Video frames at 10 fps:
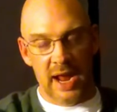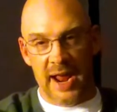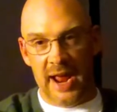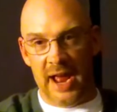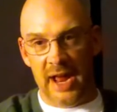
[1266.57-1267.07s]

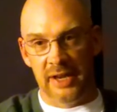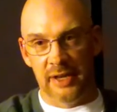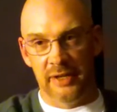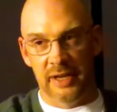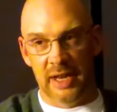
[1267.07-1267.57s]

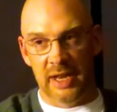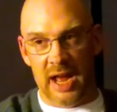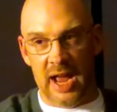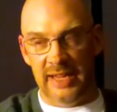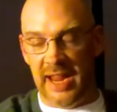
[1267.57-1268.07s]
And
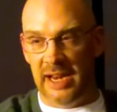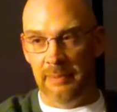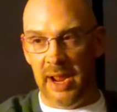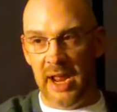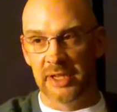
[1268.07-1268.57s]
I can't
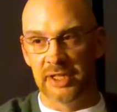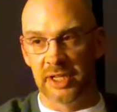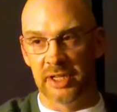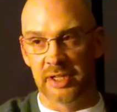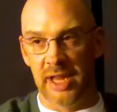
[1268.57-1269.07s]

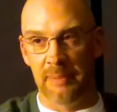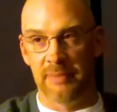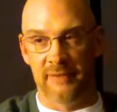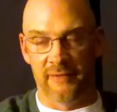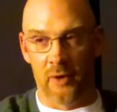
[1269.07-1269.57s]
imagine that
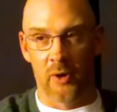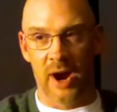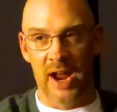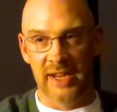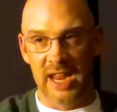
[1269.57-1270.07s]

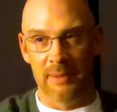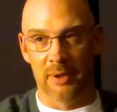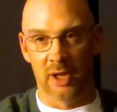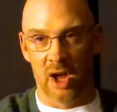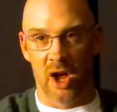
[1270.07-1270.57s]
before I came
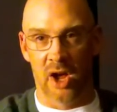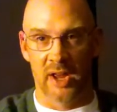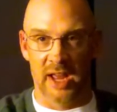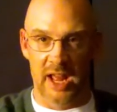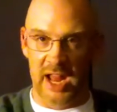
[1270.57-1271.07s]

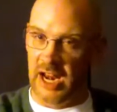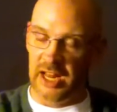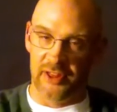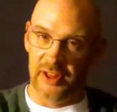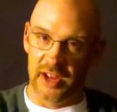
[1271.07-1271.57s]
along,
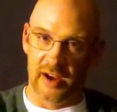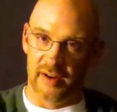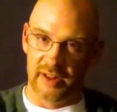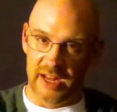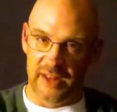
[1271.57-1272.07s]
anything
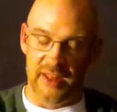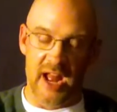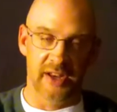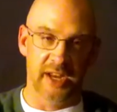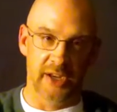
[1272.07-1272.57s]
in
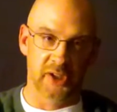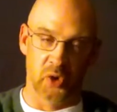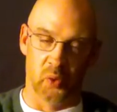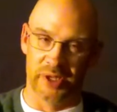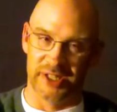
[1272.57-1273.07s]
that
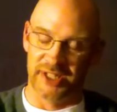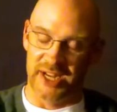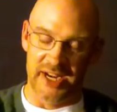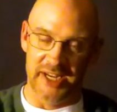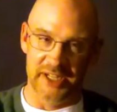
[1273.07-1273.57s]
nature was
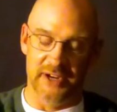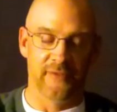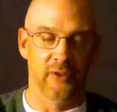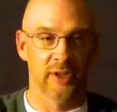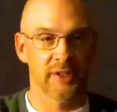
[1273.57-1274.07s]
any
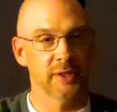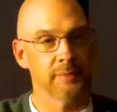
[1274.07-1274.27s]
different.